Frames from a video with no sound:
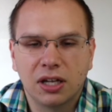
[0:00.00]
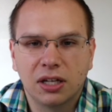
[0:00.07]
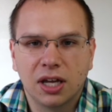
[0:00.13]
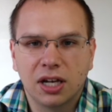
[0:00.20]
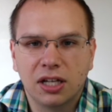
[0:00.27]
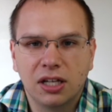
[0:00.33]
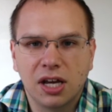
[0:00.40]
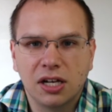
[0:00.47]

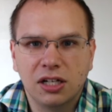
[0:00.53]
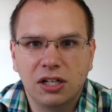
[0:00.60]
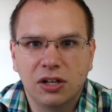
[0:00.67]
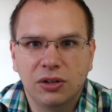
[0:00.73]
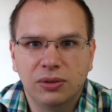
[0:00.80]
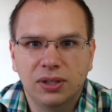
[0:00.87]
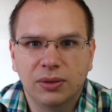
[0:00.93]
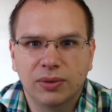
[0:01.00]
any
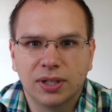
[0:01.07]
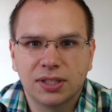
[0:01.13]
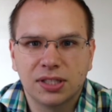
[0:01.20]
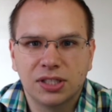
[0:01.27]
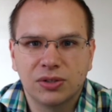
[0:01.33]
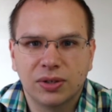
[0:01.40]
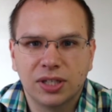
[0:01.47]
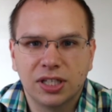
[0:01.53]
node that wants
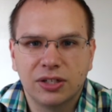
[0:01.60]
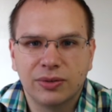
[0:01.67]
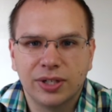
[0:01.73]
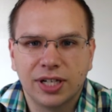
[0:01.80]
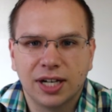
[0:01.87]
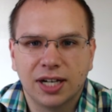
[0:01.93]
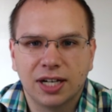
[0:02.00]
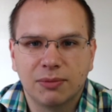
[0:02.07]
to join the new
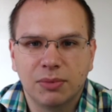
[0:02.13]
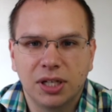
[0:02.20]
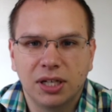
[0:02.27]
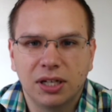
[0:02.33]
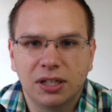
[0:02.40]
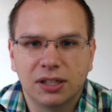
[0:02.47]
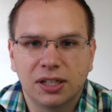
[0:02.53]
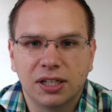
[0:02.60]

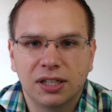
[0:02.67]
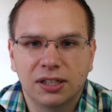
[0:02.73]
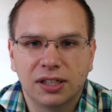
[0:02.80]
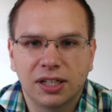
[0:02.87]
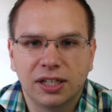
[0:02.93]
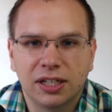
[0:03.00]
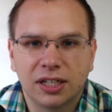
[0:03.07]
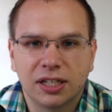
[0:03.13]
economy,
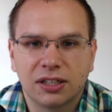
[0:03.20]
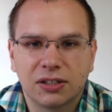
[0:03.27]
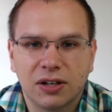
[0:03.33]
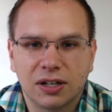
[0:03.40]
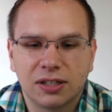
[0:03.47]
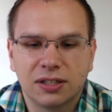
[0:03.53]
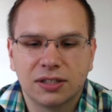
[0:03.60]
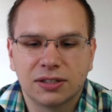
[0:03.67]
they can
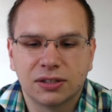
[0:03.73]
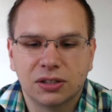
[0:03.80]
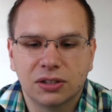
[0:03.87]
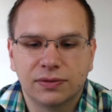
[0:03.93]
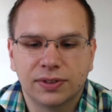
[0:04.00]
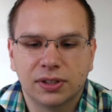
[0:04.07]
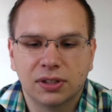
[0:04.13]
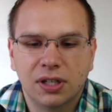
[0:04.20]
talk to the
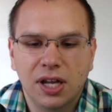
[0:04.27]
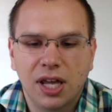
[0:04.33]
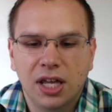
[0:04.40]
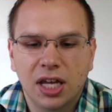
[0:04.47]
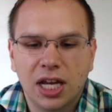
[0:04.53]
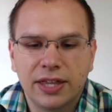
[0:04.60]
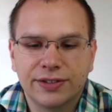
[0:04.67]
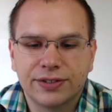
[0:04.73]
server,
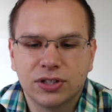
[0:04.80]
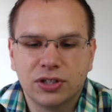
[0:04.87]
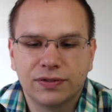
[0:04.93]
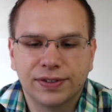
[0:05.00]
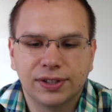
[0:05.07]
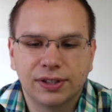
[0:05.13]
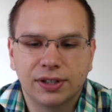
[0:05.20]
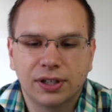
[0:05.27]
and the
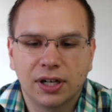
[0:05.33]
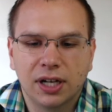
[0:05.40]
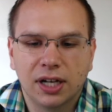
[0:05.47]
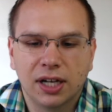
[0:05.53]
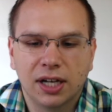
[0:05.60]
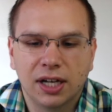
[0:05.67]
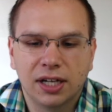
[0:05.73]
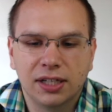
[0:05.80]
server
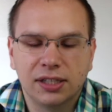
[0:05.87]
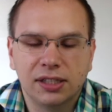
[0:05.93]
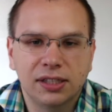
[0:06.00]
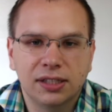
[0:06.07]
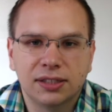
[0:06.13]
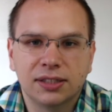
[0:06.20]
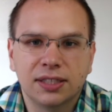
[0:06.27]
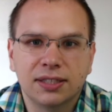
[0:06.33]

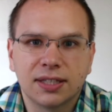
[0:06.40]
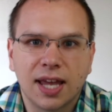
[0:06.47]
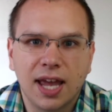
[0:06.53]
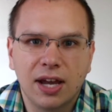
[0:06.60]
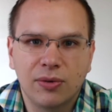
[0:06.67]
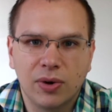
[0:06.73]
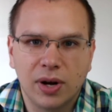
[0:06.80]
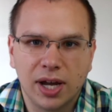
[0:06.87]
is a
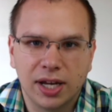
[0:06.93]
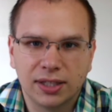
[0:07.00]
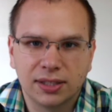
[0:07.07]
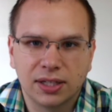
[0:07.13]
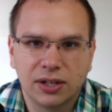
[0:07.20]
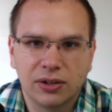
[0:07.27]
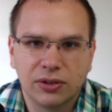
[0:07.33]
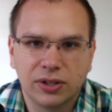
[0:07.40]
gateway.
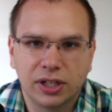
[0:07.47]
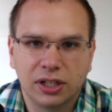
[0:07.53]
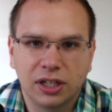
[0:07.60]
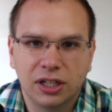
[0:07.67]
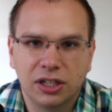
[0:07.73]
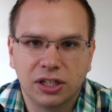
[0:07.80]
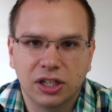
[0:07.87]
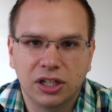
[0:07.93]
So
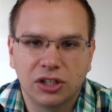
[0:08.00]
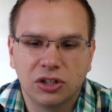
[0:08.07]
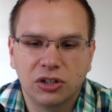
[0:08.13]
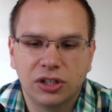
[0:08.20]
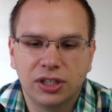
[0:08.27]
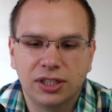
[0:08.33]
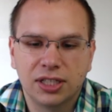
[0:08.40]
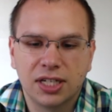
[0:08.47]
it
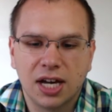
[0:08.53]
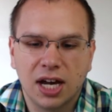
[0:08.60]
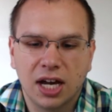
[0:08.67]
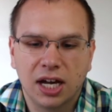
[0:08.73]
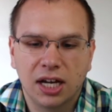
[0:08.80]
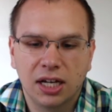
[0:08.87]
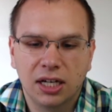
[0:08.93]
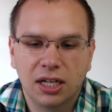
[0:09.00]
could
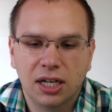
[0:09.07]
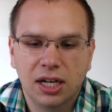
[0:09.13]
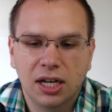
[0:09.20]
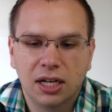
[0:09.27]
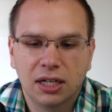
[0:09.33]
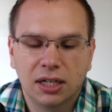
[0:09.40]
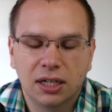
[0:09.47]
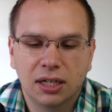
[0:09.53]
deny
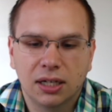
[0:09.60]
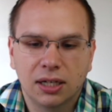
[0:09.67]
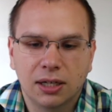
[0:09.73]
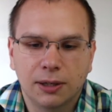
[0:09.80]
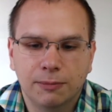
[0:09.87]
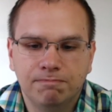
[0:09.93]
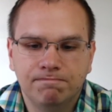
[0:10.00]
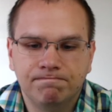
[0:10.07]

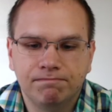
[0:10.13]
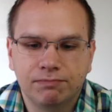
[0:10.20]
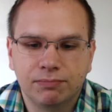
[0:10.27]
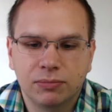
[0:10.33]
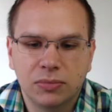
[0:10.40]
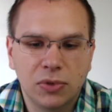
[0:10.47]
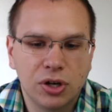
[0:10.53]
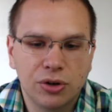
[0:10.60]
um,
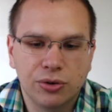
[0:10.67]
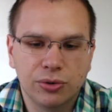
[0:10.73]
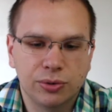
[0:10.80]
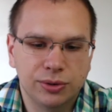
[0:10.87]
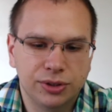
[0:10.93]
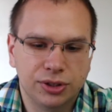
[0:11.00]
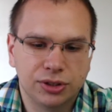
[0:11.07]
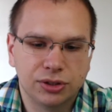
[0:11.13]

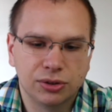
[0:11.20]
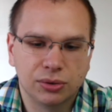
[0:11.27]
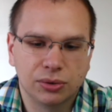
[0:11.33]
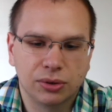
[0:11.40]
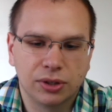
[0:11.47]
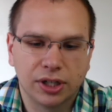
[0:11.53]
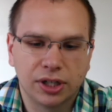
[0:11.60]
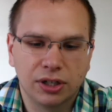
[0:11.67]
nodes,
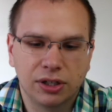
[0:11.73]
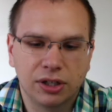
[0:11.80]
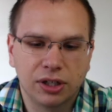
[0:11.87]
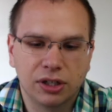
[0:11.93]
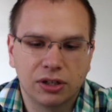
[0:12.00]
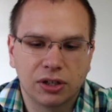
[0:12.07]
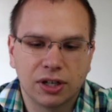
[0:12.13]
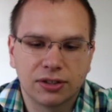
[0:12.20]
or
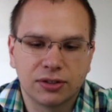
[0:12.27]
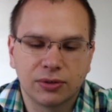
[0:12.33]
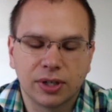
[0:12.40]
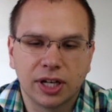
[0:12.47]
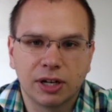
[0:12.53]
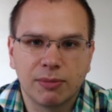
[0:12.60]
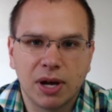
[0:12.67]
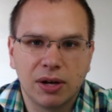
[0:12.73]
it could also
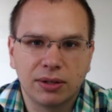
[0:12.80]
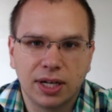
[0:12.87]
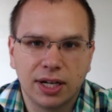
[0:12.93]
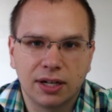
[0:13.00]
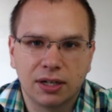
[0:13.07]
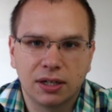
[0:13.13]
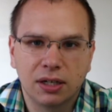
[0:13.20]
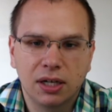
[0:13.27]
kick them out
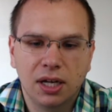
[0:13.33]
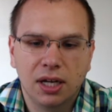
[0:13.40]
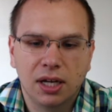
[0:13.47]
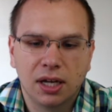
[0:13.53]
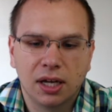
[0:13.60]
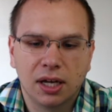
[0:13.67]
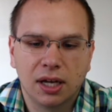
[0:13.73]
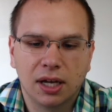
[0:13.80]
later.
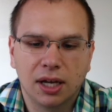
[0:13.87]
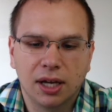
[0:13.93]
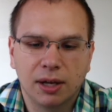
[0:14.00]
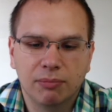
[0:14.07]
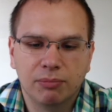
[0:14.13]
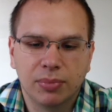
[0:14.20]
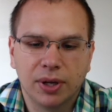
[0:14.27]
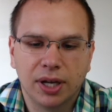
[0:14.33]

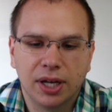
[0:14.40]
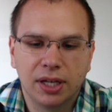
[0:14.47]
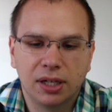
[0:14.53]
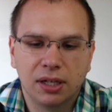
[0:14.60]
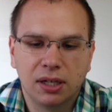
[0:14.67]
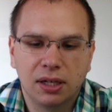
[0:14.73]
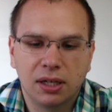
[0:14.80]
But